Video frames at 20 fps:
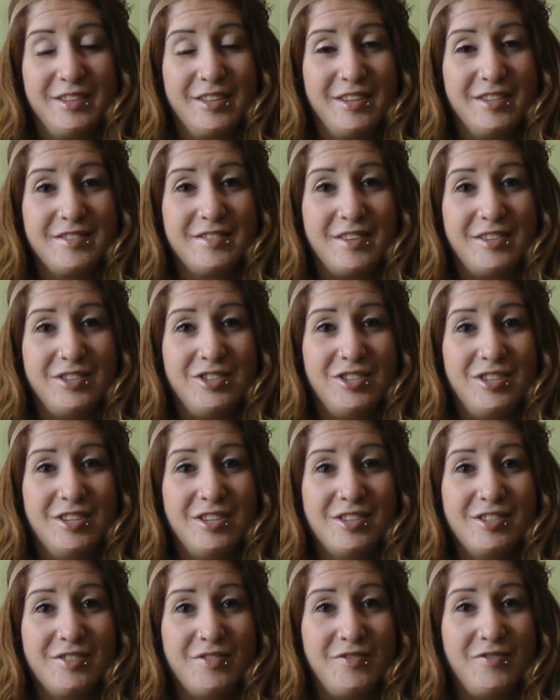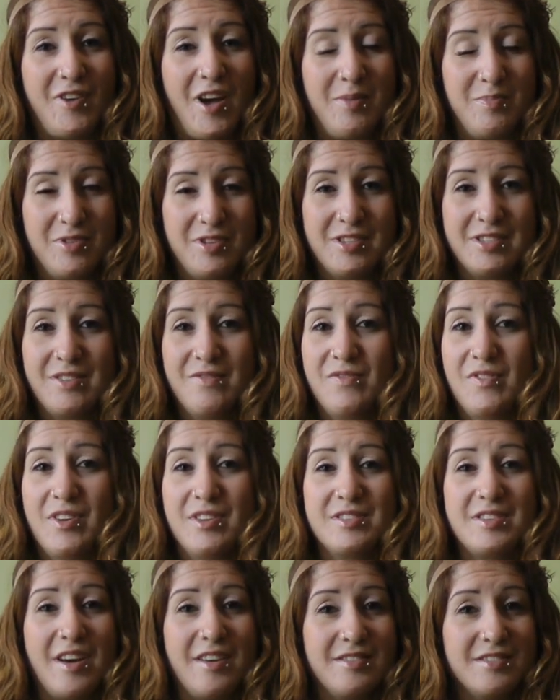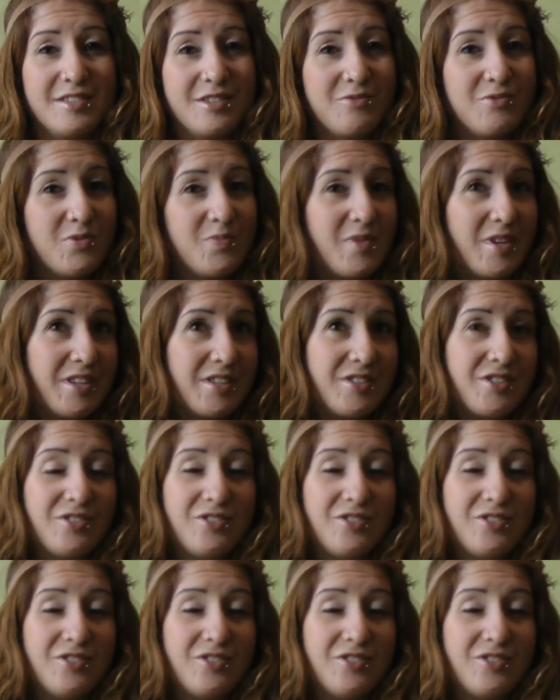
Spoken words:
thinks that she is a fabulous and fantastic woman.